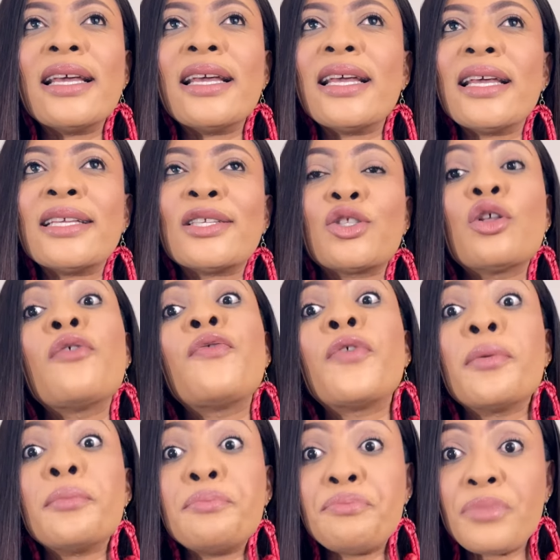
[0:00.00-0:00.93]
it's not
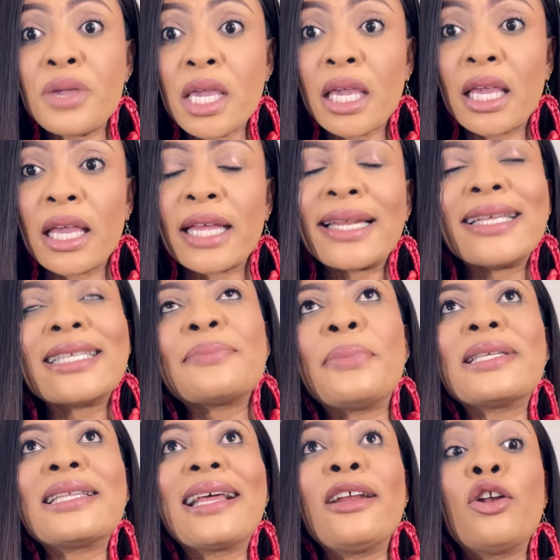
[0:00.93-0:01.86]
for me. It is
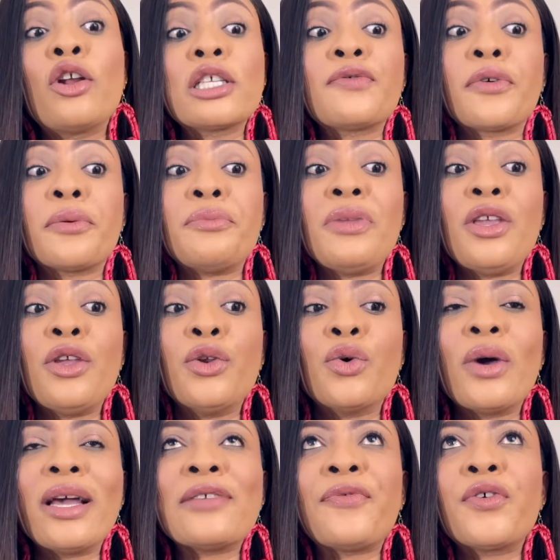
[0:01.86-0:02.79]
personally not for me, you
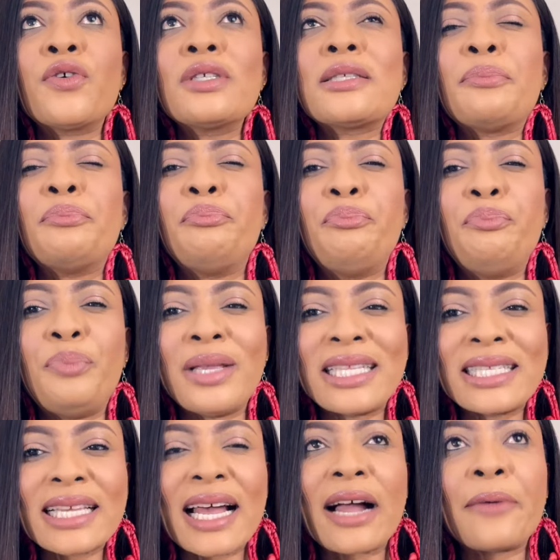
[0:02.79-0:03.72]
know. It feels
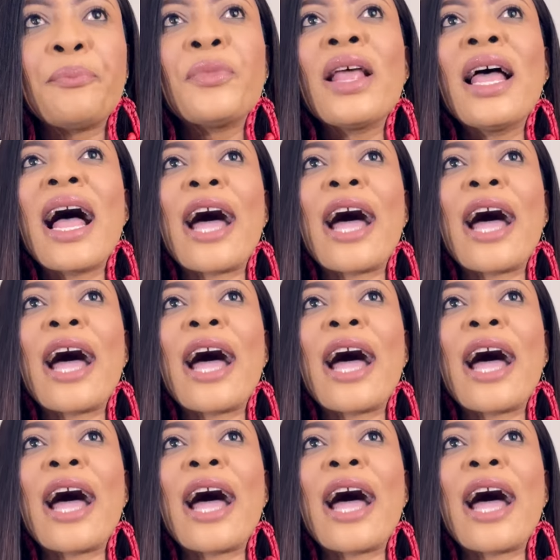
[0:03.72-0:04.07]
bitter.